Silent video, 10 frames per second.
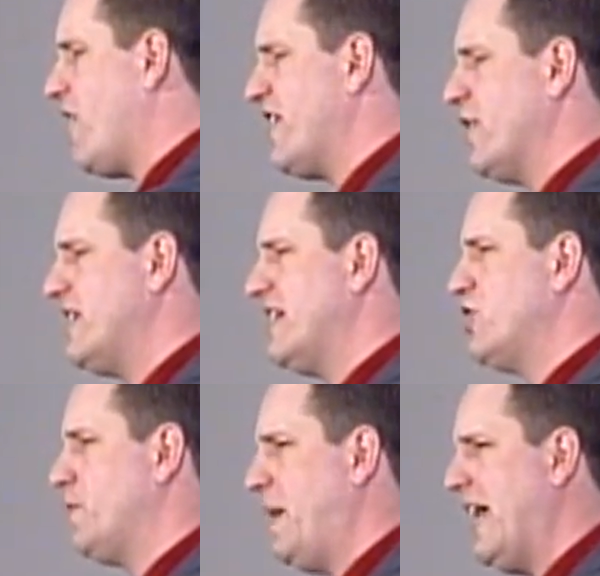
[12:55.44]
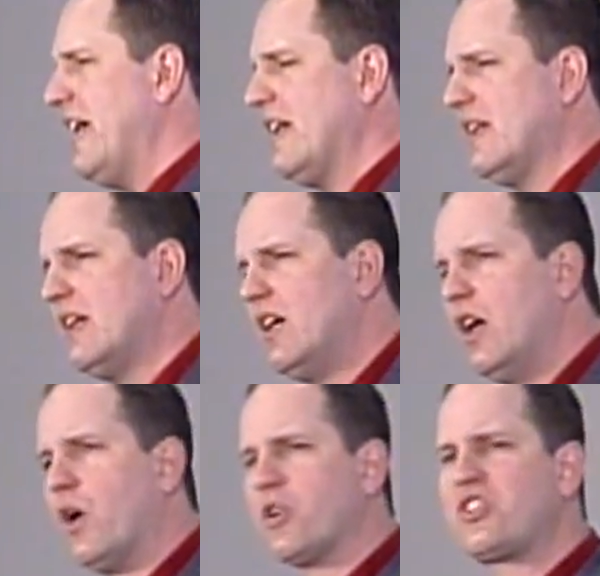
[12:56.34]
off, I know it did in Japan,
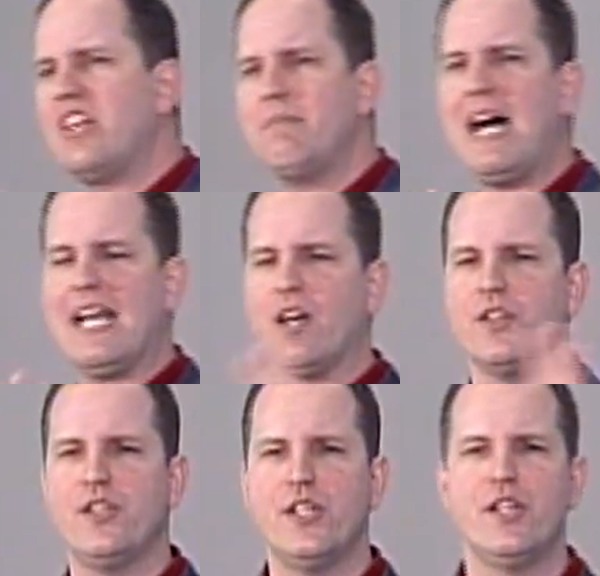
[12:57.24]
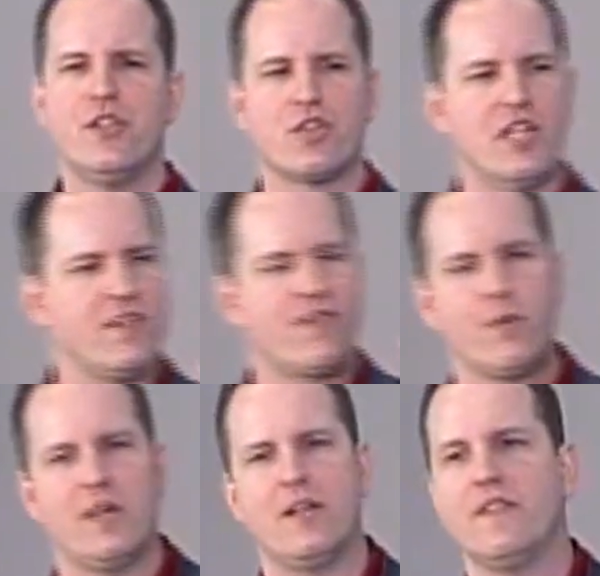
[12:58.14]
or somebody on the news, or even if,
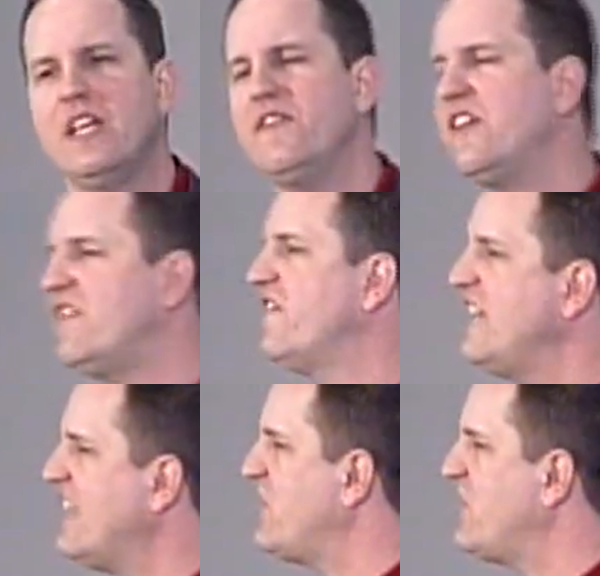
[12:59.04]
went, even if, if